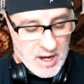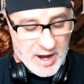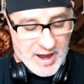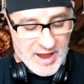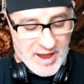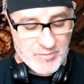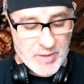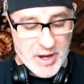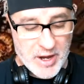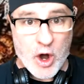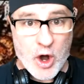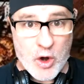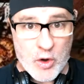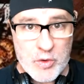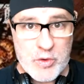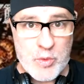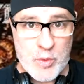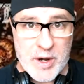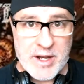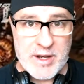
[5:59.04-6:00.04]
have my
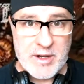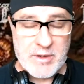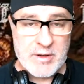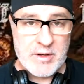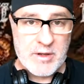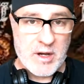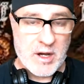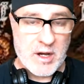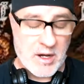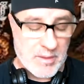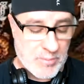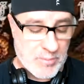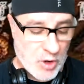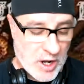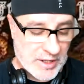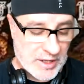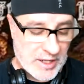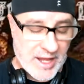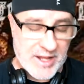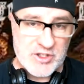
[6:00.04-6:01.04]
own written
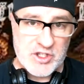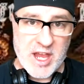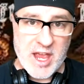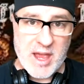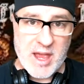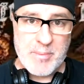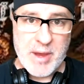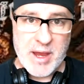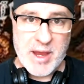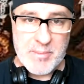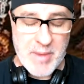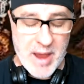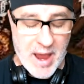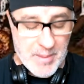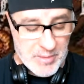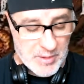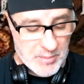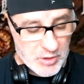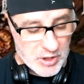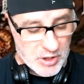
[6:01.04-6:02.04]
Broadlands campaign
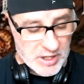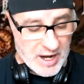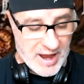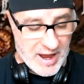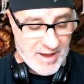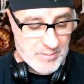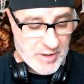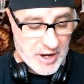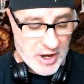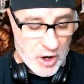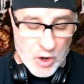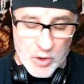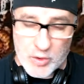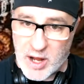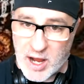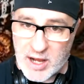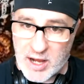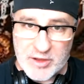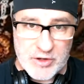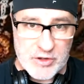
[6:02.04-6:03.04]
map and book. I have my own
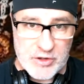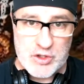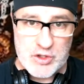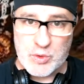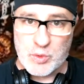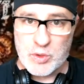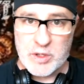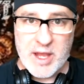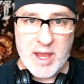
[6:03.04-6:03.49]
Island of Seoul